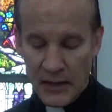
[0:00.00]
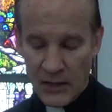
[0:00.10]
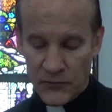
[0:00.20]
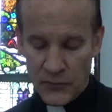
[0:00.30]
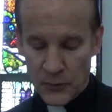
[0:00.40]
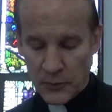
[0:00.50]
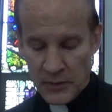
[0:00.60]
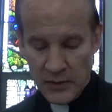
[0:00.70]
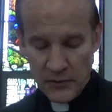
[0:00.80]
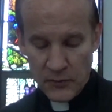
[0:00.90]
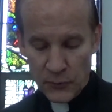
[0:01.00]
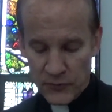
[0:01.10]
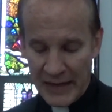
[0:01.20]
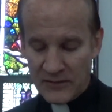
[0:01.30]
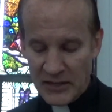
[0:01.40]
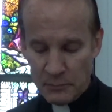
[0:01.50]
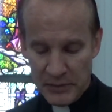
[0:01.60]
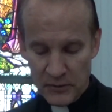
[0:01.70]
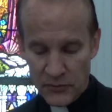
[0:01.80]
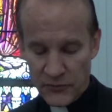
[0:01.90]
And so those 19
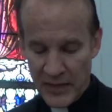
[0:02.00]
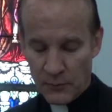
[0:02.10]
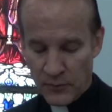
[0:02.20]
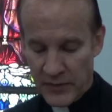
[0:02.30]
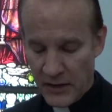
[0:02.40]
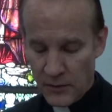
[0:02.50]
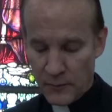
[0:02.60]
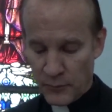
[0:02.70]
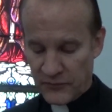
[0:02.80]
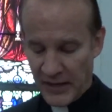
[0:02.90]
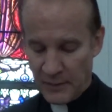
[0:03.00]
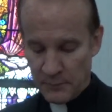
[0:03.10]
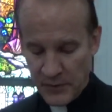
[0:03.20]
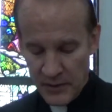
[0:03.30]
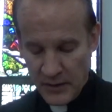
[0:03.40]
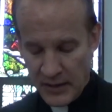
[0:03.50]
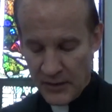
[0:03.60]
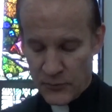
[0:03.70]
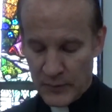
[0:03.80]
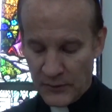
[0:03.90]
pillars that were there set up
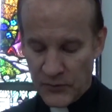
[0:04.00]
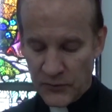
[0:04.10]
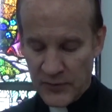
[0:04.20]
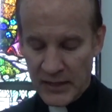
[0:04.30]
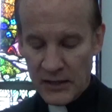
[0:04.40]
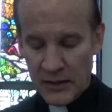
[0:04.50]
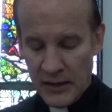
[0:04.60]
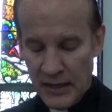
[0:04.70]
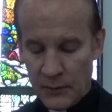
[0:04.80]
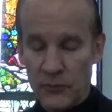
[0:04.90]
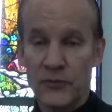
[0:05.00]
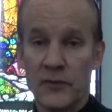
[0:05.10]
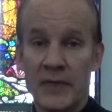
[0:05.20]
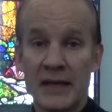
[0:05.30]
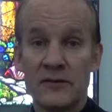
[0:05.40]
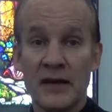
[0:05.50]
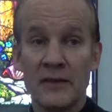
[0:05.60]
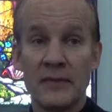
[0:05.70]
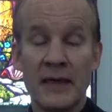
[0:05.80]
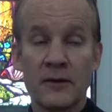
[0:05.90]
throughout the city, it was so that
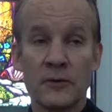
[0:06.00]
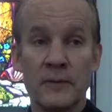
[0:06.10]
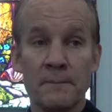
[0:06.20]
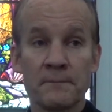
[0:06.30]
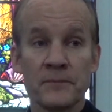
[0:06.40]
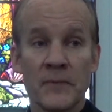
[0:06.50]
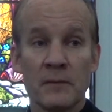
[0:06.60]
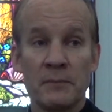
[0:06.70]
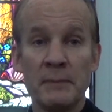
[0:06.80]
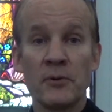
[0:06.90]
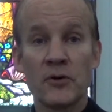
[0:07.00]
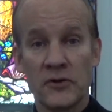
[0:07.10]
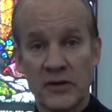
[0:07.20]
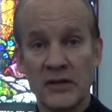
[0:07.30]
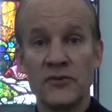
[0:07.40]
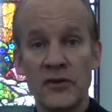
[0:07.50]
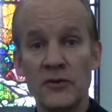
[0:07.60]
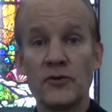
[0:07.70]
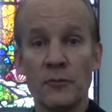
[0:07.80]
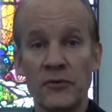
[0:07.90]
people could
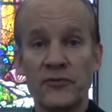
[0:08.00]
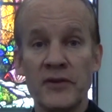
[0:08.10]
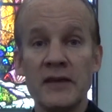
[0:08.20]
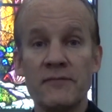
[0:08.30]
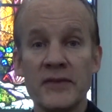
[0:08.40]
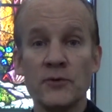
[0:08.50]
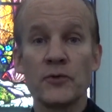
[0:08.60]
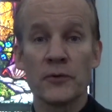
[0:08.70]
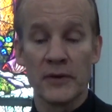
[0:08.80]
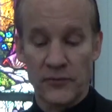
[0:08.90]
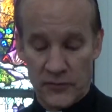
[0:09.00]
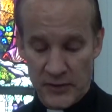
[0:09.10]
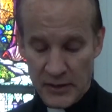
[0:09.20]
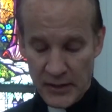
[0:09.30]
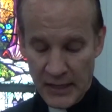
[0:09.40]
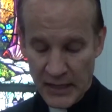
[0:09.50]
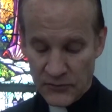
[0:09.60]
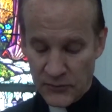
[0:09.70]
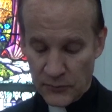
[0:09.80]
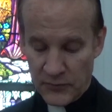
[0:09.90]
continue to receive the Eucharist. And
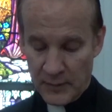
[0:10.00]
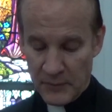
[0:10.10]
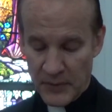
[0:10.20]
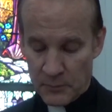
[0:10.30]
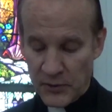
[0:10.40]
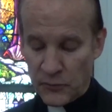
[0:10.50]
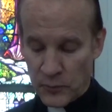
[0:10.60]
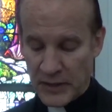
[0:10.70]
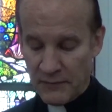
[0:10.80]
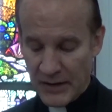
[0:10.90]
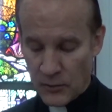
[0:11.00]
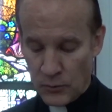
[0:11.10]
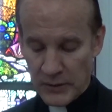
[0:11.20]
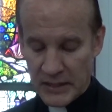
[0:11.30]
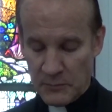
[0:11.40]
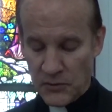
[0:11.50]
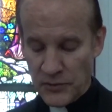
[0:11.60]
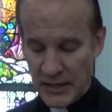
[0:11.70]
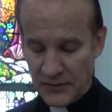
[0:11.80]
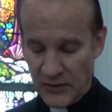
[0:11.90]
so the priests were given out Holy
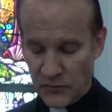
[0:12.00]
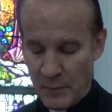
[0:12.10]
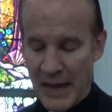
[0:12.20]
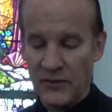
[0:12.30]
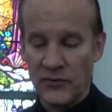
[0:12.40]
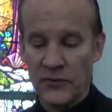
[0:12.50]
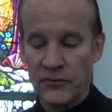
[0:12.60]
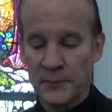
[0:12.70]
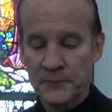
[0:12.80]
Communion at these Masses,